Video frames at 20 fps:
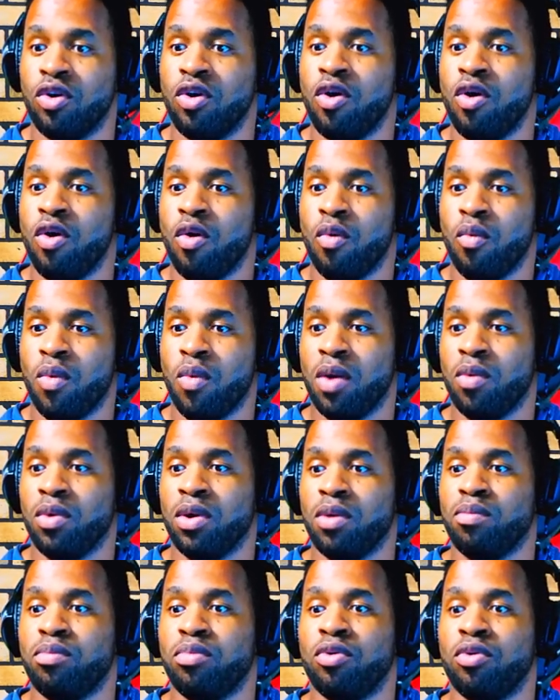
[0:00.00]
when we
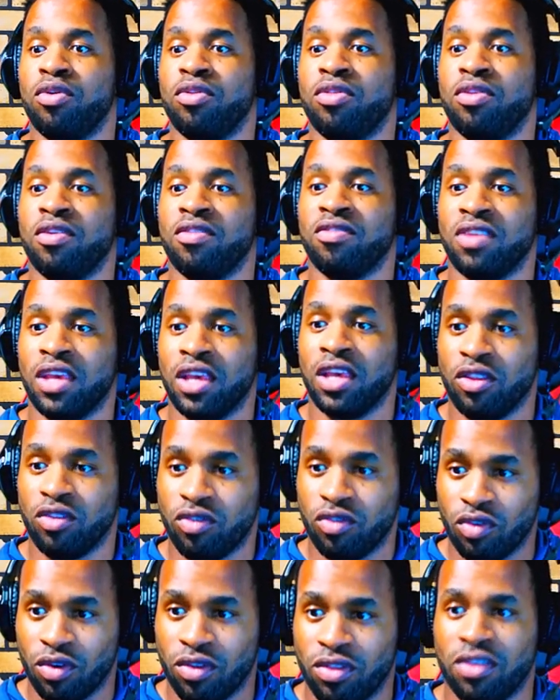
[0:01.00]
put this into
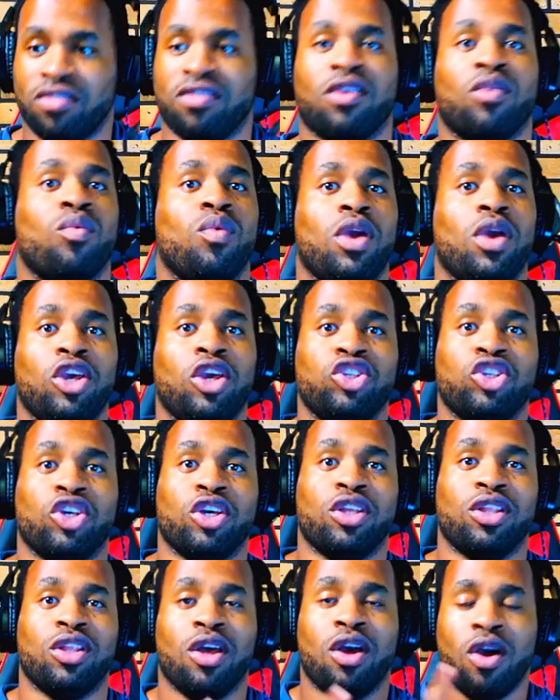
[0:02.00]
this equation,
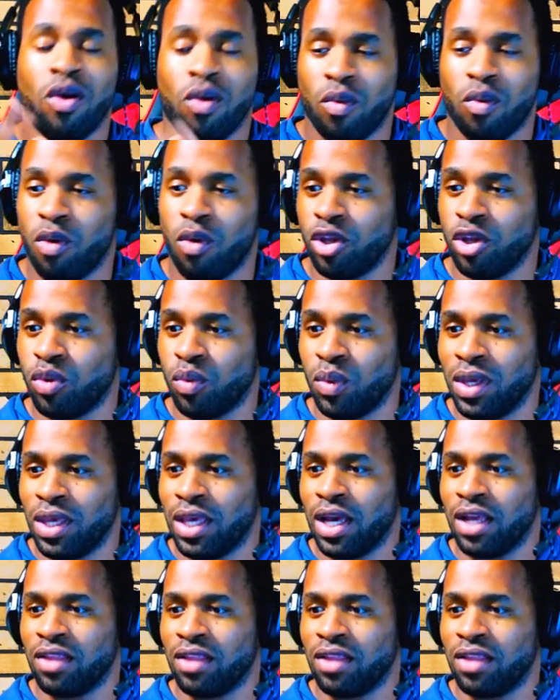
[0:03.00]
what do we get?